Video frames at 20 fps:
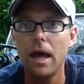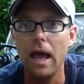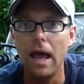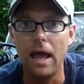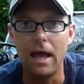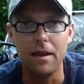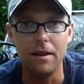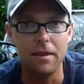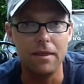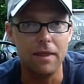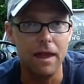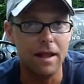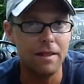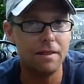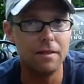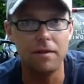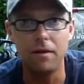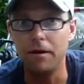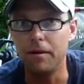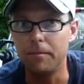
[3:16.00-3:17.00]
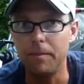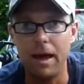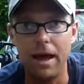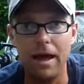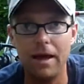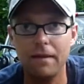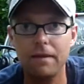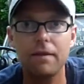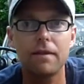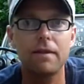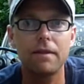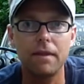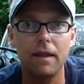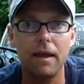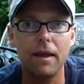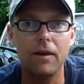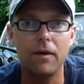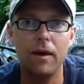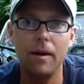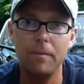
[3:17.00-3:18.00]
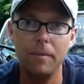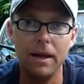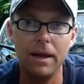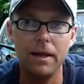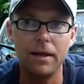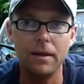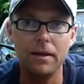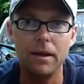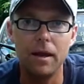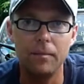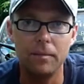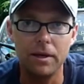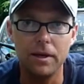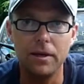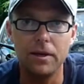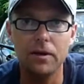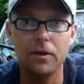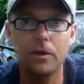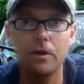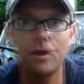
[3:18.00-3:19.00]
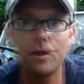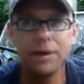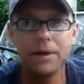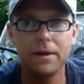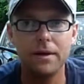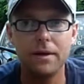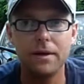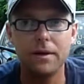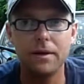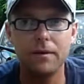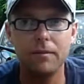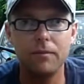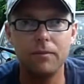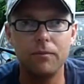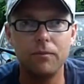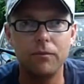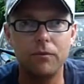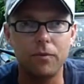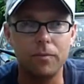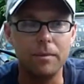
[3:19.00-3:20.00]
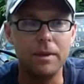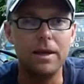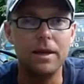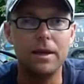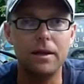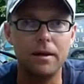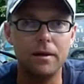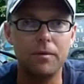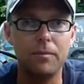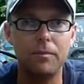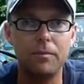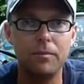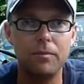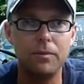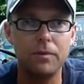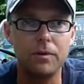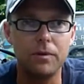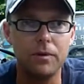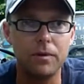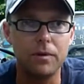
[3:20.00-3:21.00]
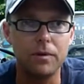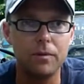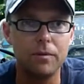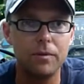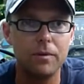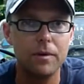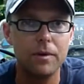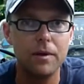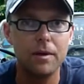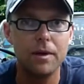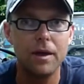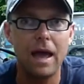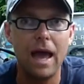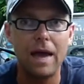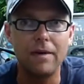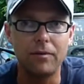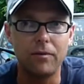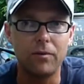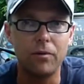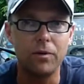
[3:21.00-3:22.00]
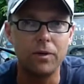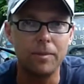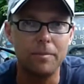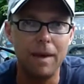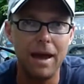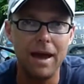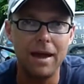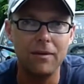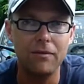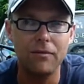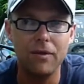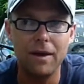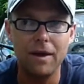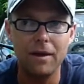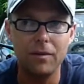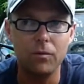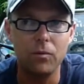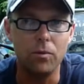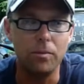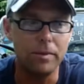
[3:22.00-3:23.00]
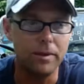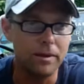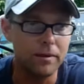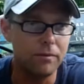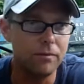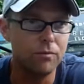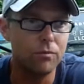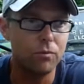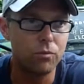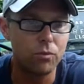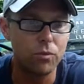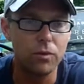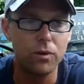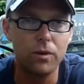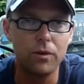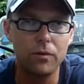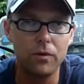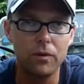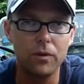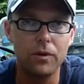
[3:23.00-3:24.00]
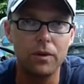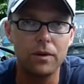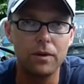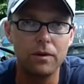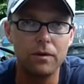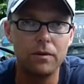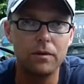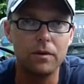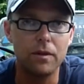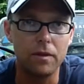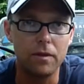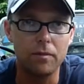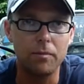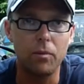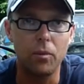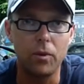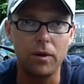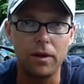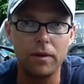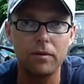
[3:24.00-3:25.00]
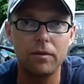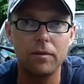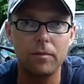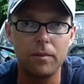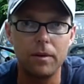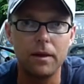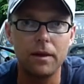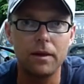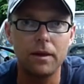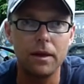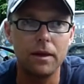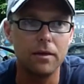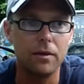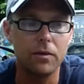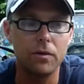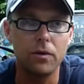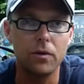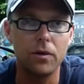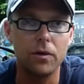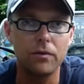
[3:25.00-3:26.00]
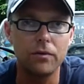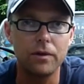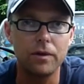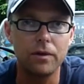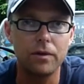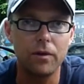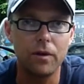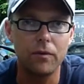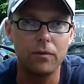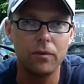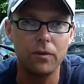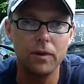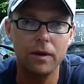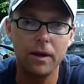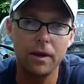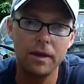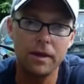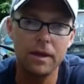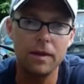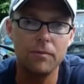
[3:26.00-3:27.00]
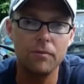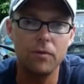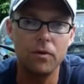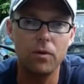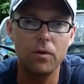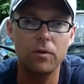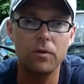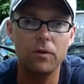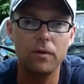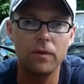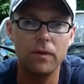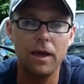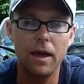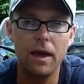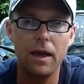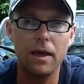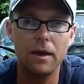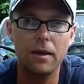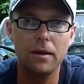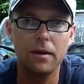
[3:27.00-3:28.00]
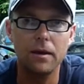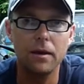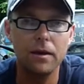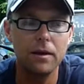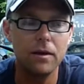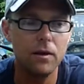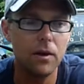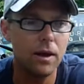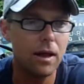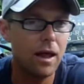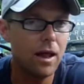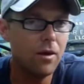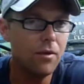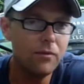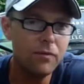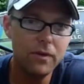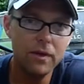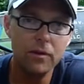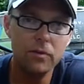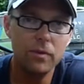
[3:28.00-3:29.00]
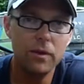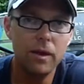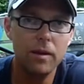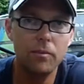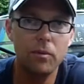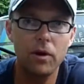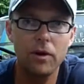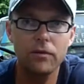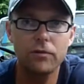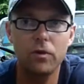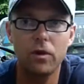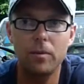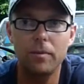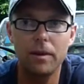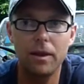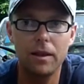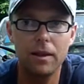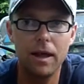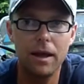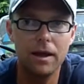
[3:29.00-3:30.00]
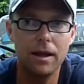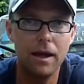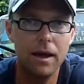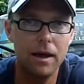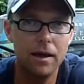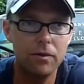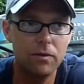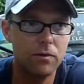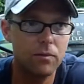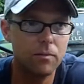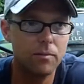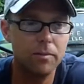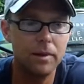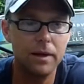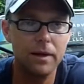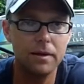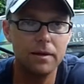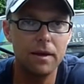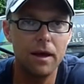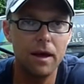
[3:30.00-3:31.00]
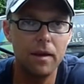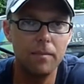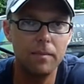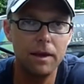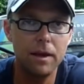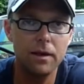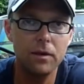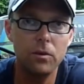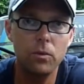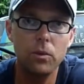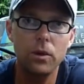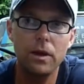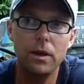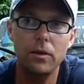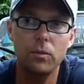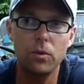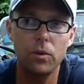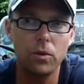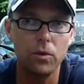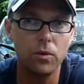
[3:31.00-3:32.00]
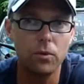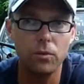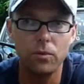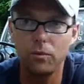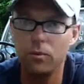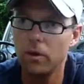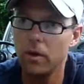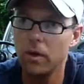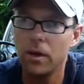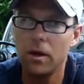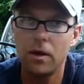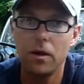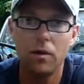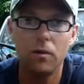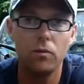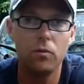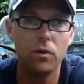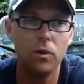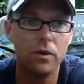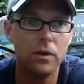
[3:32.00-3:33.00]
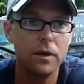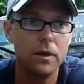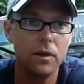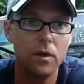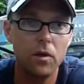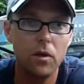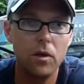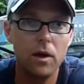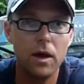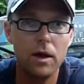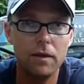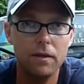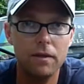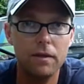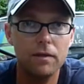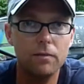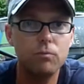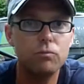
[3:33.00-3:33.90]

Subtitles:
And that's done past us now. I made it. I'm here. For me to have a really bad event will be really, really disappointing to me and discouraging. So I really got to keep focus on that. And you know, and I don't feel like there's a lot of pressure on me. A lot of guys are picking Tom Mann to win, who really, in all honesty,